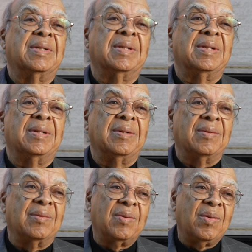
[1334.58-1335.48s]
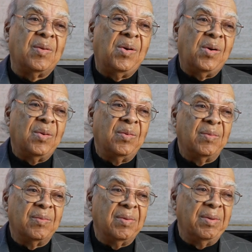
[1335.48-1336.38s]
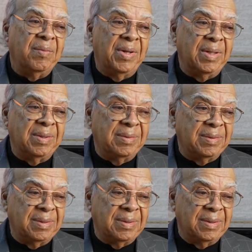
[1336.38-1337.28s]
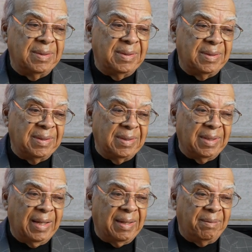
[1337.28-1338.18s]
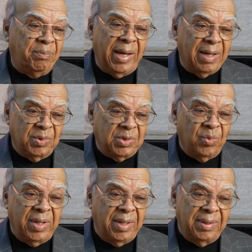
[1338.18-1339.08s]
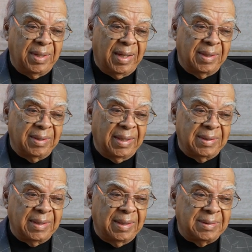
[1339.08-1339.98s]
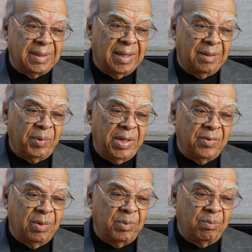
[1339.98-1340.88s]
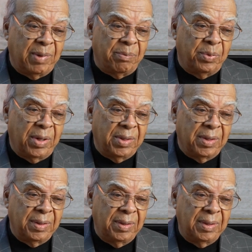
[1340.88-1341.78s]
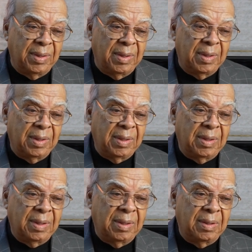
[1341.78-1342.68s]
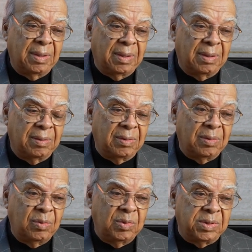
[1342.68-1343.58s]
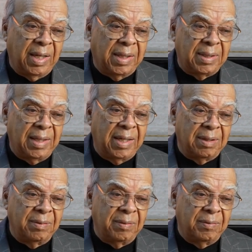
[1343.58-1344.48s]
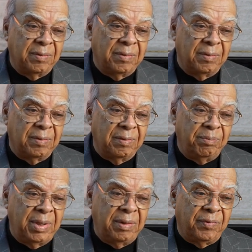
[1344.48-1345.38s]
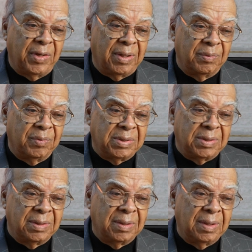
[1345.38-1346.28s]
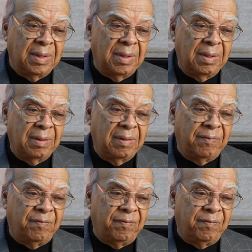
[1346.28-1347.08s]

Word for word: you learn the trombone? Well, a backwards way that I, I, I started playing trombone. My brother, uh, who's athletic, was Billy Felder, was a, a